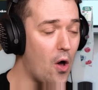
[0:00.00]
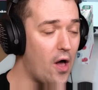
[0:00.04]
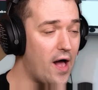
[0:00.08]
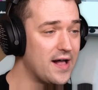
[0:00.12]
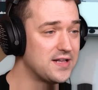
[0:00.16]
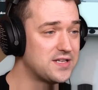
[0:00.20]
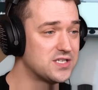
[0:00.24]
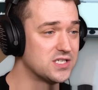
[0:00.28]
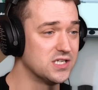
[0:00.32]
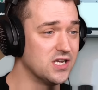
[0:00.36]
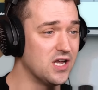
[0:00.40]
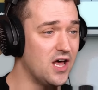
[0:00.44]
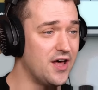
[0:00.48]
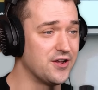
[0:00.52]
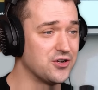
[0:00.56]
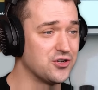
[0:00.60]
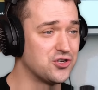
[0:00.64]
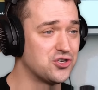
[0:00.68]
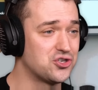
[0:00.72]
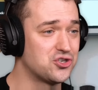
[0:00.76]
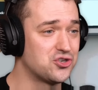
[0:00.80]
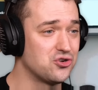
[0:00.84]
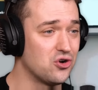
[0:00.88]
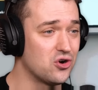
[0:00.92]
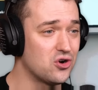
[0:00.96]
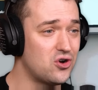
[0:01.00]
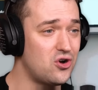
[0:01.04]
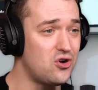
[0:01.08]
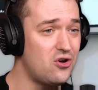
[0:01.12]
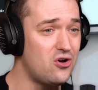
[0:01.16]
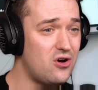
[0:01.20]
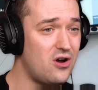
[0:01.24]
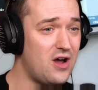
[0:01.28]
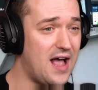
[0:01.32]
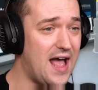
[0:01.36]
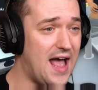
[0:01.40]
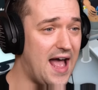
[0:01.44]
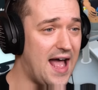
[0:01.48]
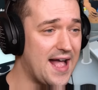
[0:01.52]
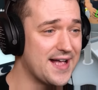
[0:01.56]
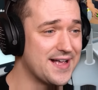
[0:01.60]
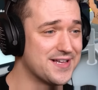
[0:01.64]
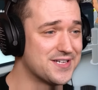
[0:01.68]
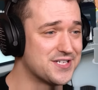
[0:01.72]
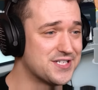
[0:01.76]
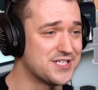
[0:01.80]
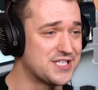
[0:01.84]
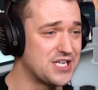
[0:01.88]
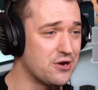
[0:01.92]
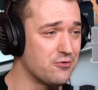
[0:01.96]
That's a lot of sugar
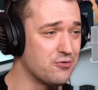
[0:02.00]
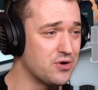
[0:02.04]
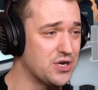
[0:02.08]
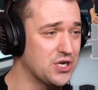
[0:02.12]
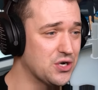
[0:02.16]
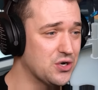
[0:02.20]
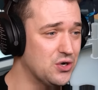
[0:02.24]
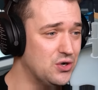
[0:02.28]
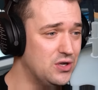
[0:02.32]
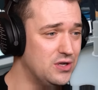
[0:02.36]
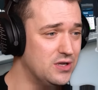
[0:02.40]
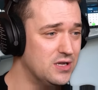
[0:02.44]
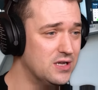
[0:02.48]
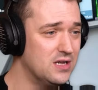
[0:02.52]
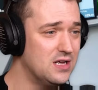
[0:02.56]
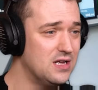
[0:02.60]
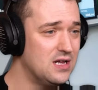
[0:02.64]
and cereal.